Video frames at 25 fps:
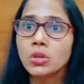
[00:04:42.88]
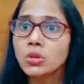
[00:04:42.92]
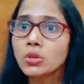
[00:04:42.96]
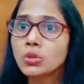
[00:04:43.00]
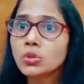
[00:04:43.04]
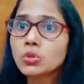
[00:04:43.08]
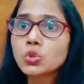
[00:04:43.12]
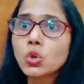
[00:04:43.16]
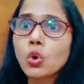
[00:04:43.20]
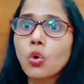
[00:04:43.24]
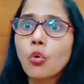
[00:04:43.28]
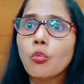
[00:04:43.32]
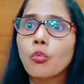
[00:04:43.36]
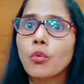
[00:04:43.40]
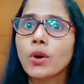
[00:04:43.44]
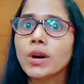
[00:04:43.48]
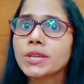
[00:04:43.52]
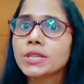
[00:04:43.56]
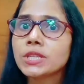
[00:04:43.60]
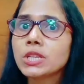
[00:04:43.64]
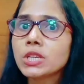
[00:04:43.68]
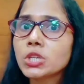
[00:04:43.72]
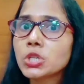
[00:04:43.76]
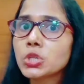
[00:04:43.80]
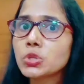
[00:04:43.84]
So
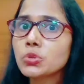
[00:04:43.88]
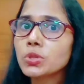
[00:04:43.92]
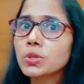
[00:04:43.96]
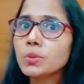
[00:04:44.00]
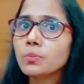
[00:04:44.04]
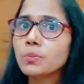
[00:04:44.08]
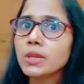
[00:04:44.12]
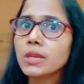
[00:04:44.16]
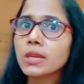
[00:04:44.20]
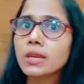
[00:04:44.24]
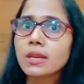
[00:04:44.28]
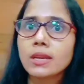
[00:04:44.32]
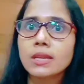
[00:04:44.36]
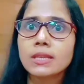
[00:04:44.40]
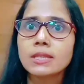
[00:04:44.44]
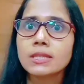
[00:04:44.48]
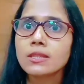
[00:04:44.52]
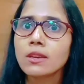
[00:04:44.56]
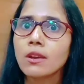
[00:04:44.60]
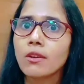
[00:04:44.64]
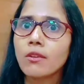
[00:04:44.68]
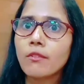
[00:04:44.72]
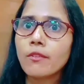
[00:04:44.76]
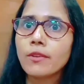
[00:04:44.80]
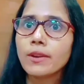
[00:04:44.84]
water should be
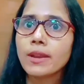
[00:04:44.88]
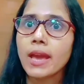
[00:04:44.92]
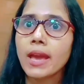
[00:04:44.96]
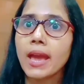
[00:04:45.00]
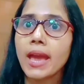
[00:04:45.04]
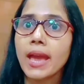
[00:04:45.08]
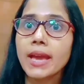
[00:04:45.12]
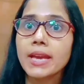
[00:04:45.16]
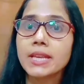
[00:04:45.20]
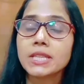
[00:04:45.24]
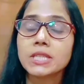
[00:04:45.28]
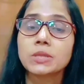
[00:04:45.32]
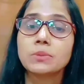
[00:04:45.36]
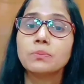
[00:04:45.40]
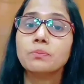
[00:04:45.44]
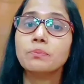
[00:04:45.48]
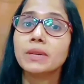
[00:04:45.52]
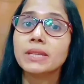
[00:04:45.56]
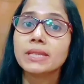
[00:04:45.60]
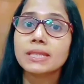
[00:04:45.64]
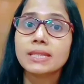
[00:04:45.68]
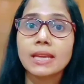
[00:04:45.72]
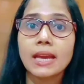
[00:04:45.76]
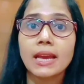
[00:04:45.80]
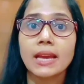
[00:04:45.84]
conserved as
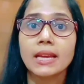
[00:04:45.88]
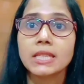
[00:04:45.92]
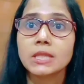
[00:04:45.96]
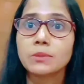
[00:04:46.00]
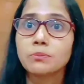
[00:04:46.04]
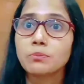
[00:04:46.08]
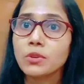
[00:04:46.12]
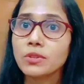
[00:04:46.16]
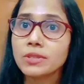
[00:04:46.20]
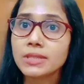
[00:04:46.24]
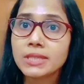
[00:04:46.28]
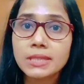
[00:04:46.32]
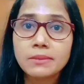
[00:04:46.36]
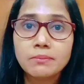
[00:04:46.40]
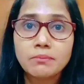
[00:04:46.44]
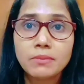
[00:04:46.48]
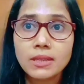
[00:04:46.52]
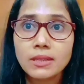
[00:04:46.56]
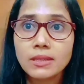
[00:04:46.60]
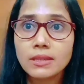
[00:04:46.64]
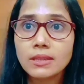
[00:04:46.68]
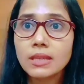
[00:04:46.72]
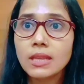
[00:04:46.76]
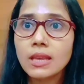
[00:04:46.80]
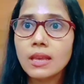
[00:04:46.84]
much as
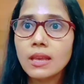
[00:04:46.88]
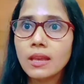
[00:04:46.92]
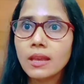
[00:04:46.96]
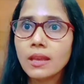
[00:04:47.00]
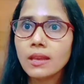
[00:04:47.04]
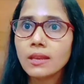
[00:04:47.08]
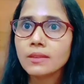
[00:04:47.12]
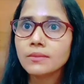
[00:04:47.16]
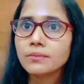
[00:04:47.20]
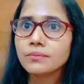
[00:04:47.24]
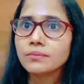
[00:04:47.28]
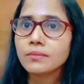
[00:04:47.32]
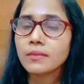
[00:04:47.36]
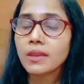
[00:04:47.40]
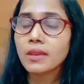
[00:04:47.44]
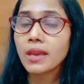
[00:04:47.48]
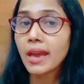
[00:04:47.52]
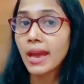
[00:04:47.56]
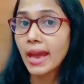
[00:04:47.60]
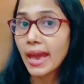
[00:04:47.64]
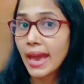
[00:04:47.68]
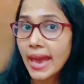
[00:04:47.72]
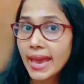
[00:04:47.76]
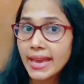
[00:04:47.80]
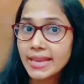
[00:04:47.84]
possible.
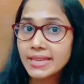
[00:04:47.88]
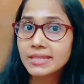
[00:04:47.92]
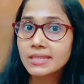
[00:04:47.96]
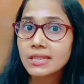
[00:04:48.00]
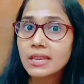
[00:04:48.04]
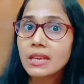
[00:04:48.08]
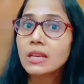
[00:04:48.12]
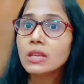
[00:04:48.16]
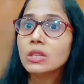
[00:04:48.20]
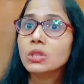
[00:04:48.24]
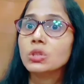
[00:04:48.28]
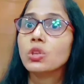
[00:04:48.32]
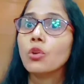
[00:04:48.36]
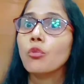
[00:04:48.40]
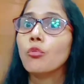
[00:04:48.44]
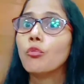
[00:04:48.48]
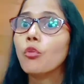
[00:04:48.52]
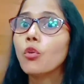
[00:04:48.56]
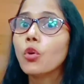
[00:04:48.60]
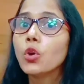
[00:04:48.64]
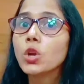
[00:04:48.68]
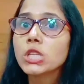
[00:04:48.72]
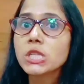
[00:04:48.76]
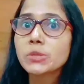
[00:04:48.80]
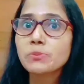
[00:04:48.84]
As the
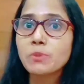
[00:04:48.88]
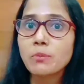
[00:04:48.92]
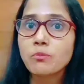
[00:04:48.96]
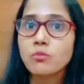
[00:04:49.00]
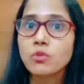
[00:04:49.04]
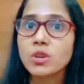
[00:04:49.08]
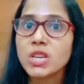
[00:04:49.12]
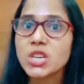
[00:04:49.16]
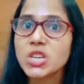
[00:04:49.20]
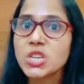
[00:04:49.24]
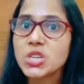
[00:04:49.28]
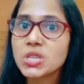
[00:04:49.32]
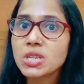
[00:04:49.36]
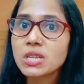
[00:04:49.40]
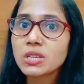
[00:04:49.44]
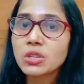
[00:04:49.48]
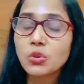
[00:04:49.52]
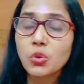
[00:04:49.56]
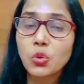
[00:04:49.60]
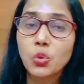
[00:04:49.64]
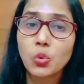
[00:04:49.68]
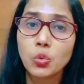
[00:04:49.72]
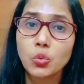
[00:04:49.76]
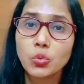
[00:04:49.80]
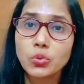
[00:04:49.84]
world's population
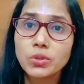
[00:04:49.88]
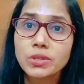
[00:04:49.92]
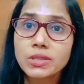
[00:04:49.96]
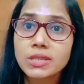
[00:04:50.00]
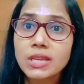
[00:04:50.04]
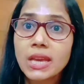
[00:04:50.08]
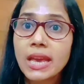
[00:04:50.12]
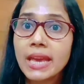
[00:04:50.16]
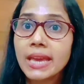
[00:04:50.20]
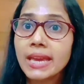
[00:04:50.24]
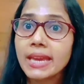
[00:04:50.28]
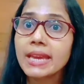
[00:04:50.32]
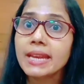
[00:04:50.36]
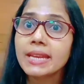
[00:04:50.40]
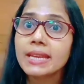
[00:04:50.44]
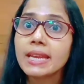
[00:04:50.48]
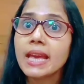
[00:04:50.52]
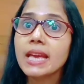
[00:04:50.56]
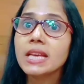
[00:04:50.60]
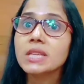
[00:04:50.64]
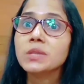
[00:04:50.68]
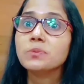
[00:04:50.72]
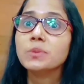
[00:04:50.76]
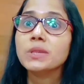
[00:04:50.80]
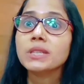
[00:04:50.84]
grows, it
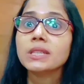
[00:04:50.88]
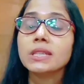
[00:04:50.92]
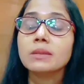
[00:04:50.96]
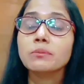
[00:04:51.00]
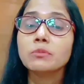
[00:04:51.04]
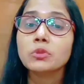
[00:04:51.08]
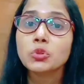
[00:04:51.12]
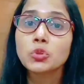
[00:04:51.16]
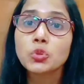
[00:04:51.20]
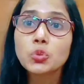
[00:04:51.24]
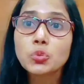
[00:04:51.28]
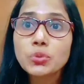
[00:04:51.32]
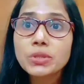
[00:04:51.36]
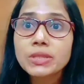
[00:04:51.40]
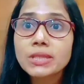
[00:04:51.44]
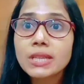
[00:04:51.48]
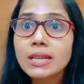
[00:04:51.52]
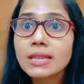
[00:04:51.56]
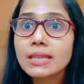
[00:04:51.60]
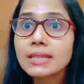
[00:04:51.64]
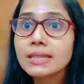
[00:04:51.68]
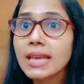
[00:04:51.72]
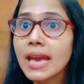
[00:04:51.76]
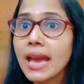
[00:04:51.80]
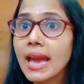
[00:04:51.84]
has become
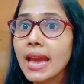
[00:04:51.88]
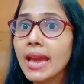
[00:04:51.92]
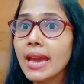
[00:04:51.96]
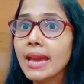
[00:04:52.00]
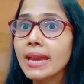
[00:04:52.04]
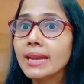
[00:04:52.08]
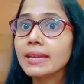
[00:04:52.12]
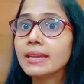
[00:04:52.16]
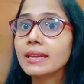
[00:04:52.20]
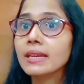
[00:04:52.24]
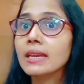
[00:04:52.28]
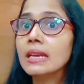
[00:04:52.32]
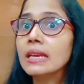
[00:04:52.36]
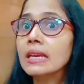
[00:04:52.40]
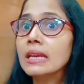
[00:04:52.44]
crucial that